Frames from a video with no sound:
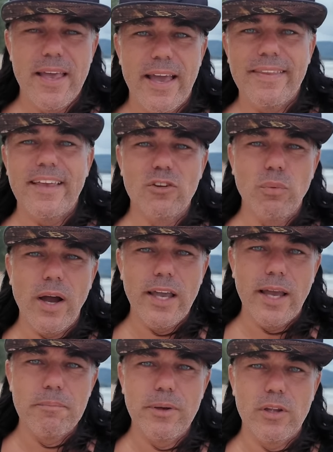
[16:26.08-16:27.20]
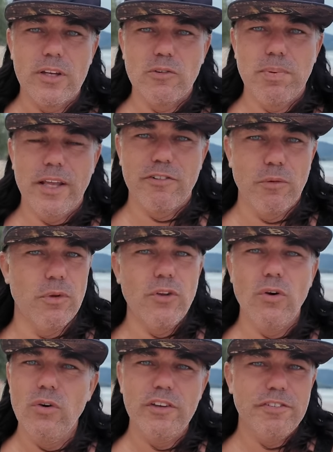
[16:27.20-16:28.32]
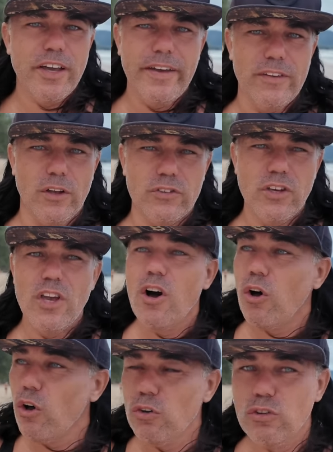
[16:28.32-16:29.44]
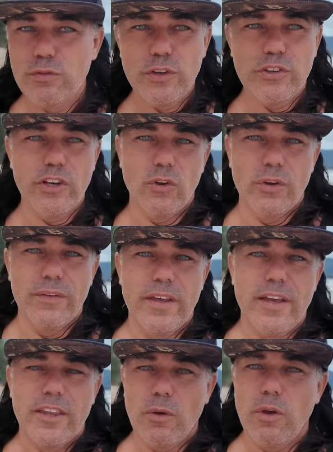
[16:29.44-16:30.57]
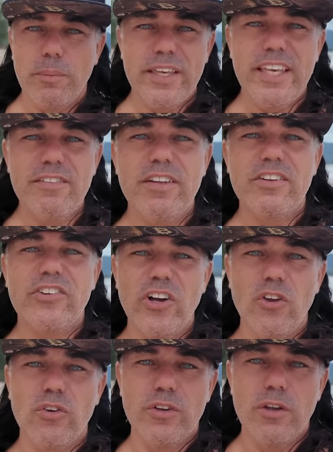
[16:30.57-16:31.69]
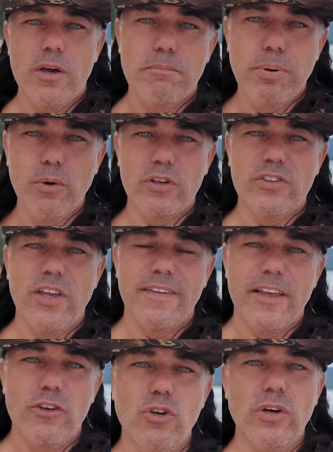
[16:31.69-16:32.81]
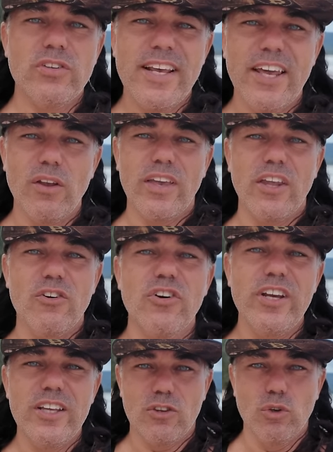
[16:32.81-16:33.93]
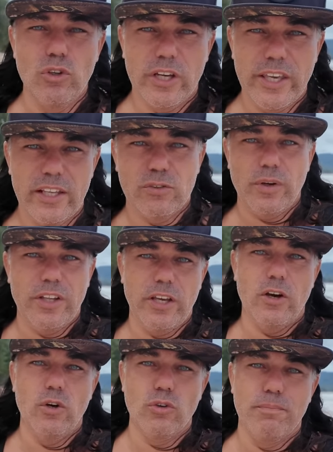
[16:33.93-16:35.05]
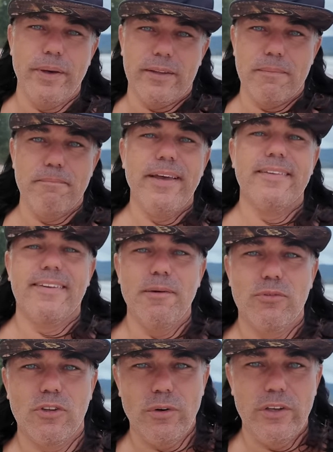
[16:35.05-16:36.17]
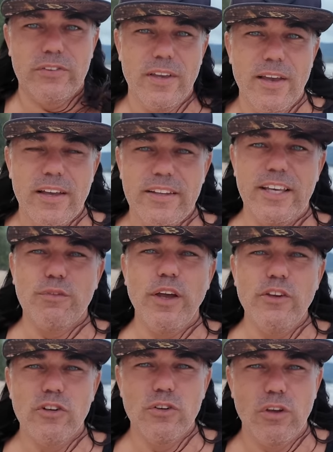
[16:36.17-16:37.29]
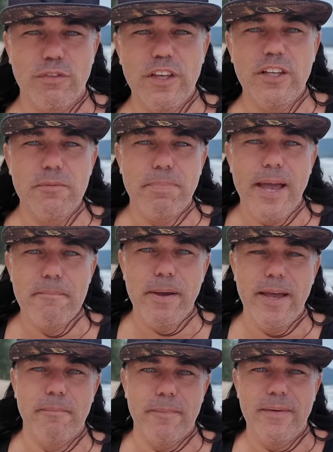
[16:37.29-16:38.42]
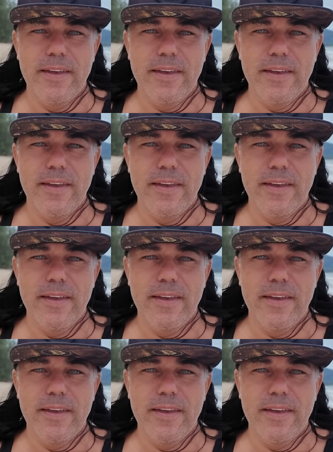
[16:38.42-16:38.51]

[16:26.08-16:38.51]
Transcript: And that is why I'm building this platform, not only for adults, also for children. There will be even children books that you as an adult can read to your kids when they go to bed. Bedtime stories, The Adventure of Didi Bam Bam.